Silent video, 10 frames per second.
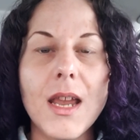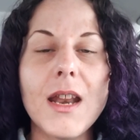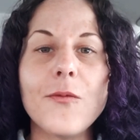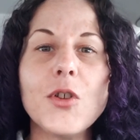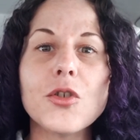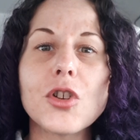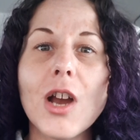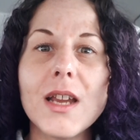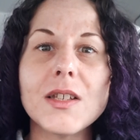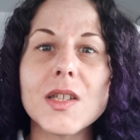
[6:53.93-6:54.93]
And if you're
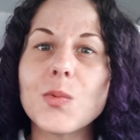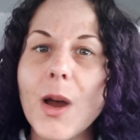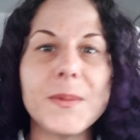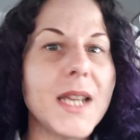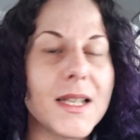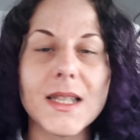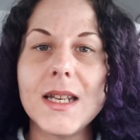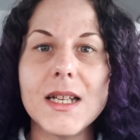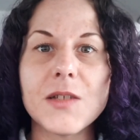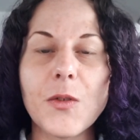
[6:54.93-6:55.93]
trying to swap
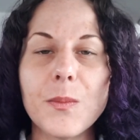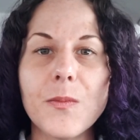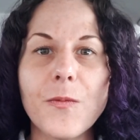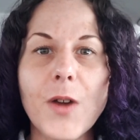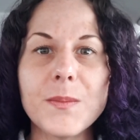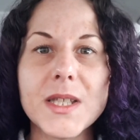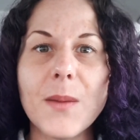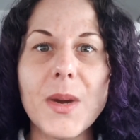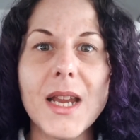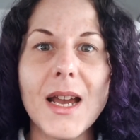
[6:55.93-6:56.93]
destinies from
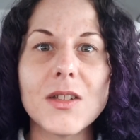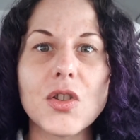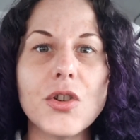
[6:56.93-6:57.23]
somebody else,